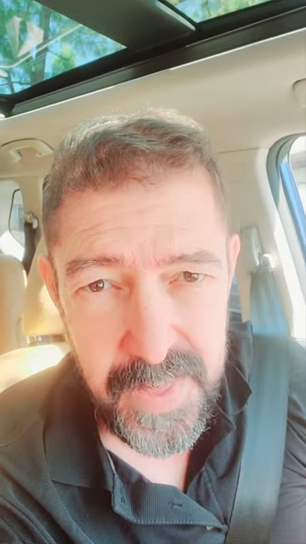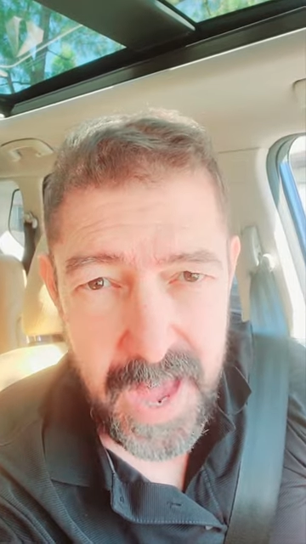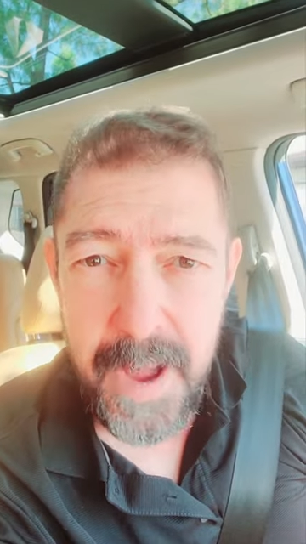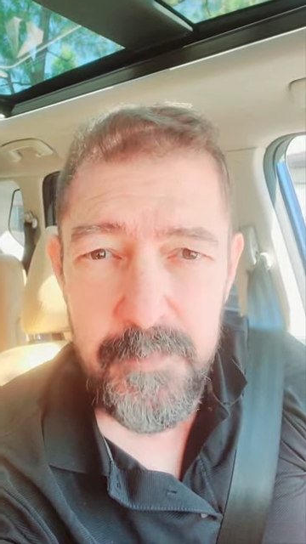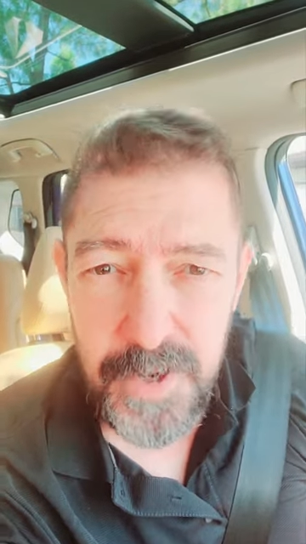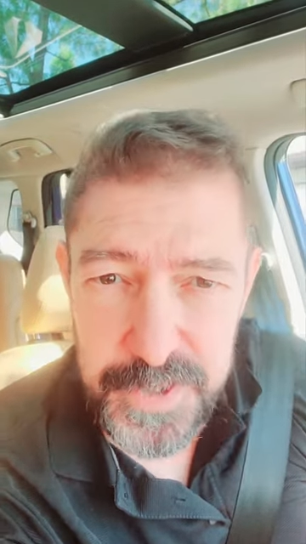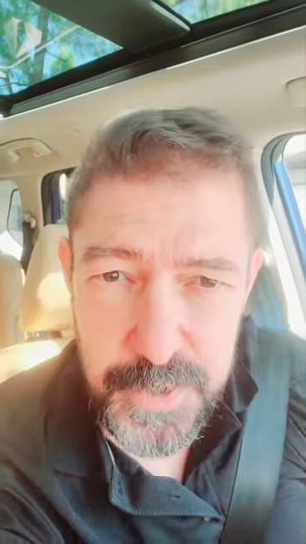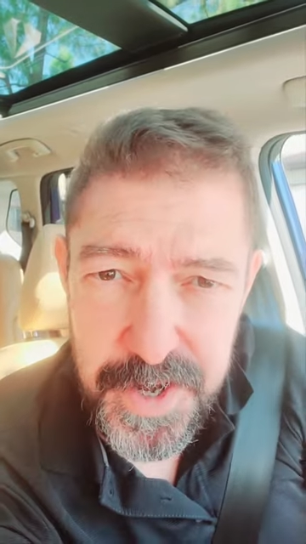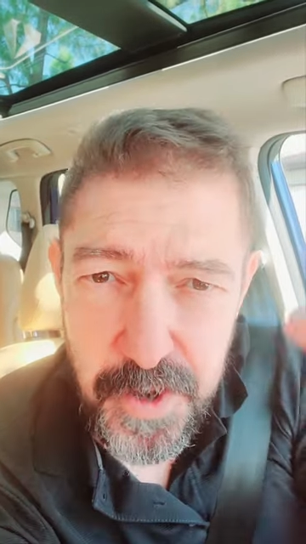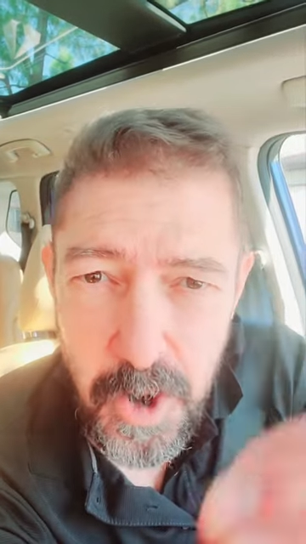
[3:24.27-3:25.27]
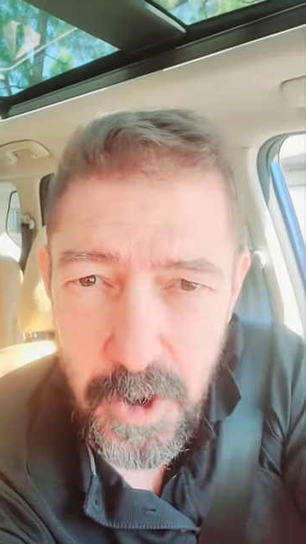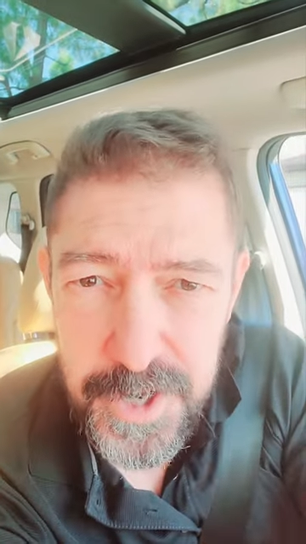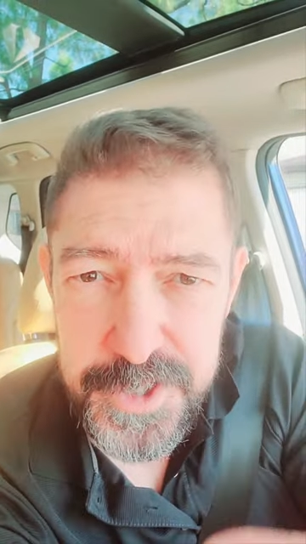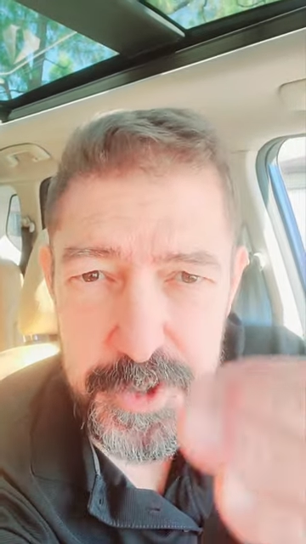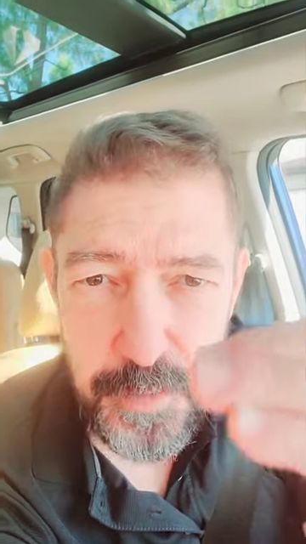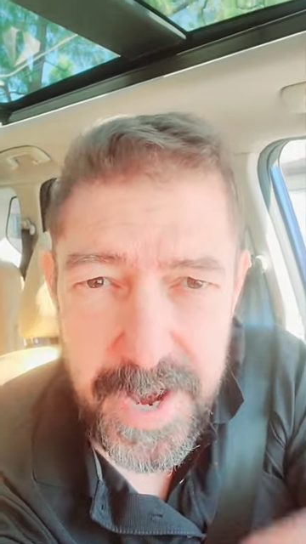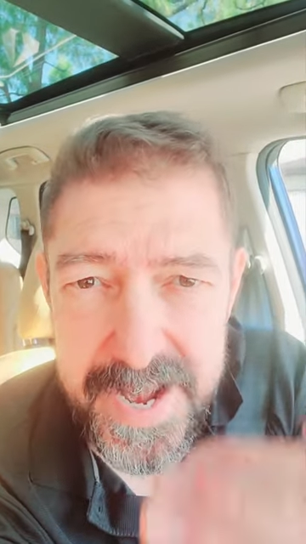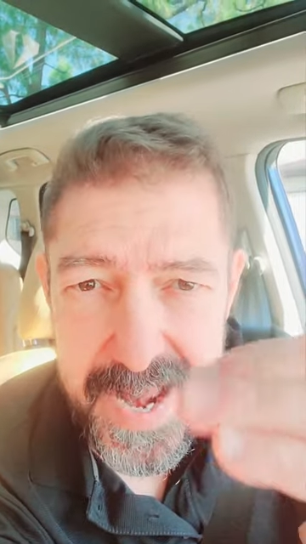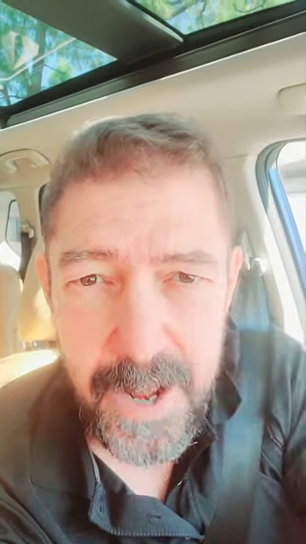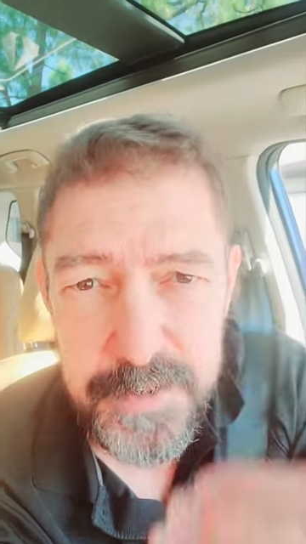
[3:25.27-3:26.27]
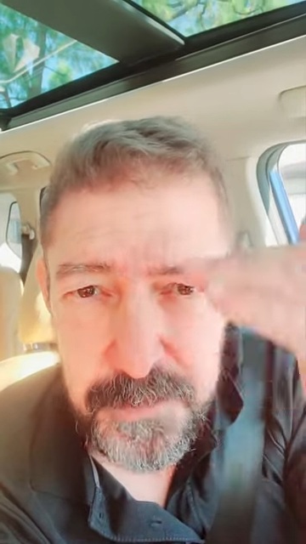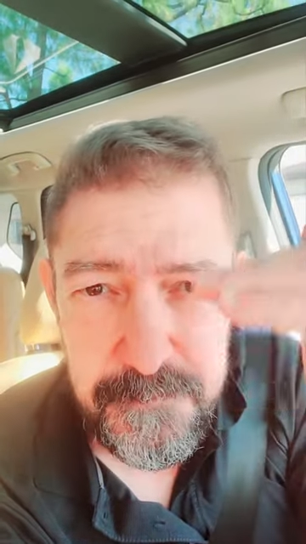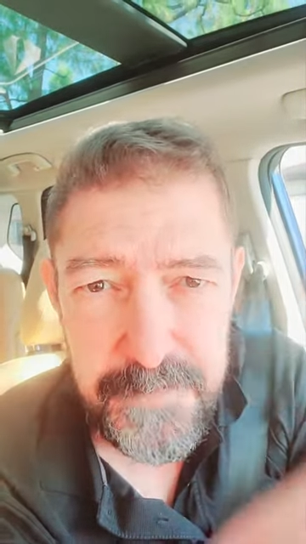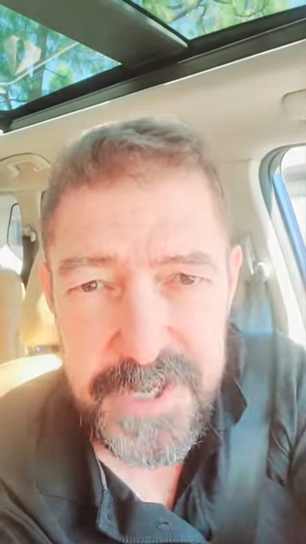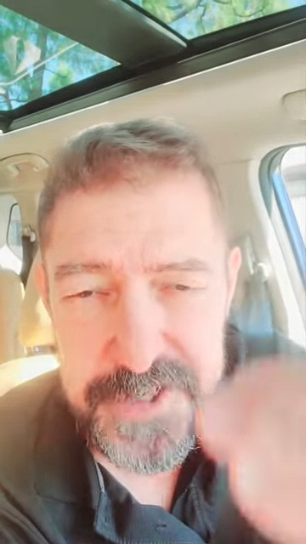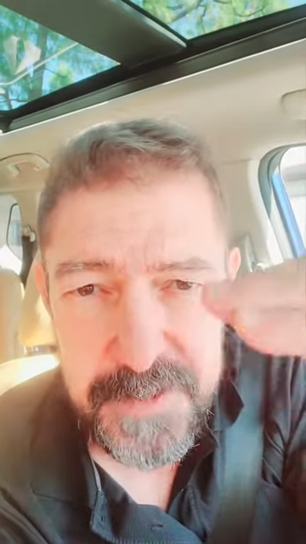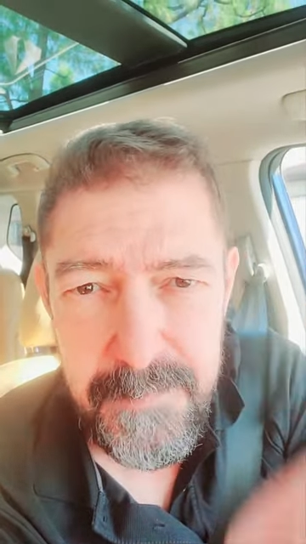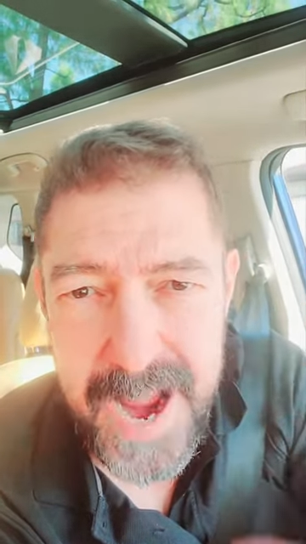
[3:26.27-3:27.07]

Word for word: I'm going to encourage you right now to visit